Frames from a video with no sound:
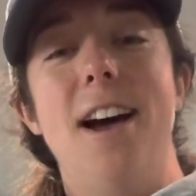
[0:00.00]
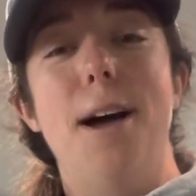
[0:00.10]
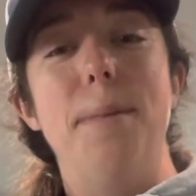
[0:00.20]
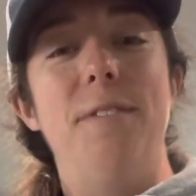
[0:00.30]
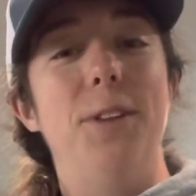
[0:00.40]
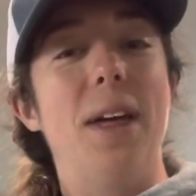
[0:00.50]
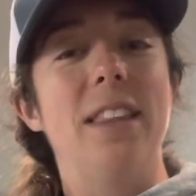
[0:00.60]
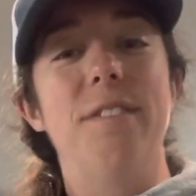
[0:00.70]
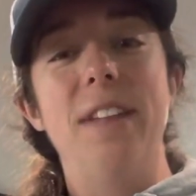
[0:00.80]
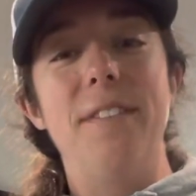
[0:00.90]
If you
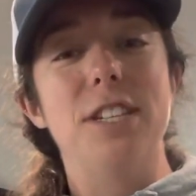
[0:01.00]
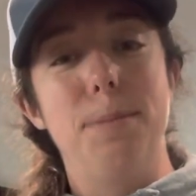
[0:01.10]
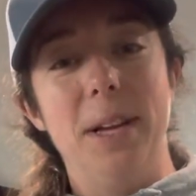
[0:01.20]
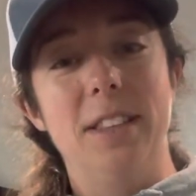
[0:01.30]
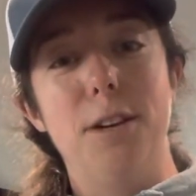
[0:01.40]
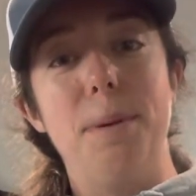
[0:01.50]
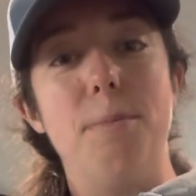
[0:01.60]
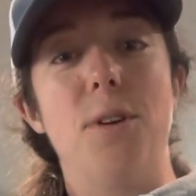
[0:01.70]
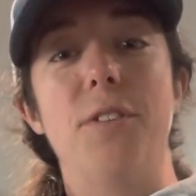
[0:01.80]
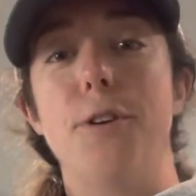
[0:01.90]
like the flavor to be a little
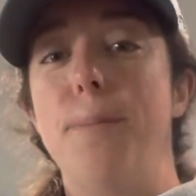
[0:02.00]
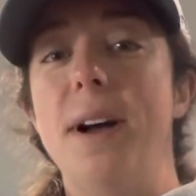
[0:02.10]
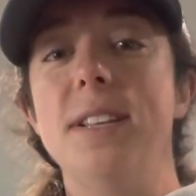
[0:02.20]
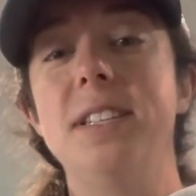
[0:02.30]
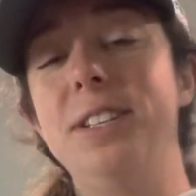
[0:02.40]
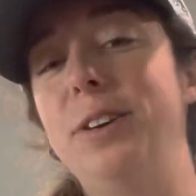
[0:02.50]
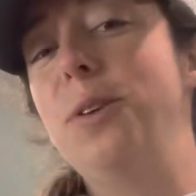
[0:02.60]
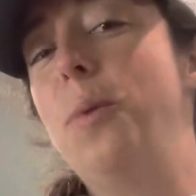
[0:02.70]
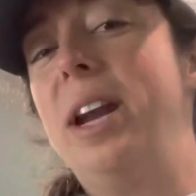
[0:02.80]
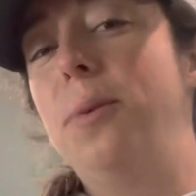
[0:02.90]
bit more robust, you
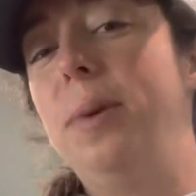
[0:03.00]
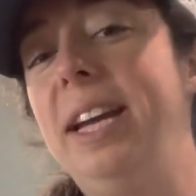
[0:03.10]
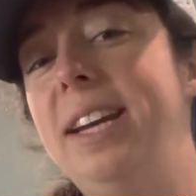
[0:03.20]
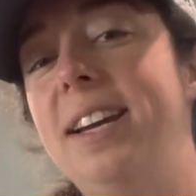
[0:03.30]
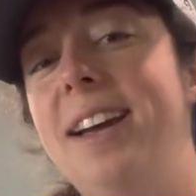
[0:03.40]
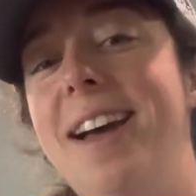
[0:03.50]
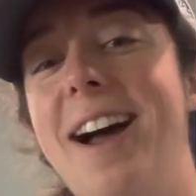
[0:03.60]
wait a week.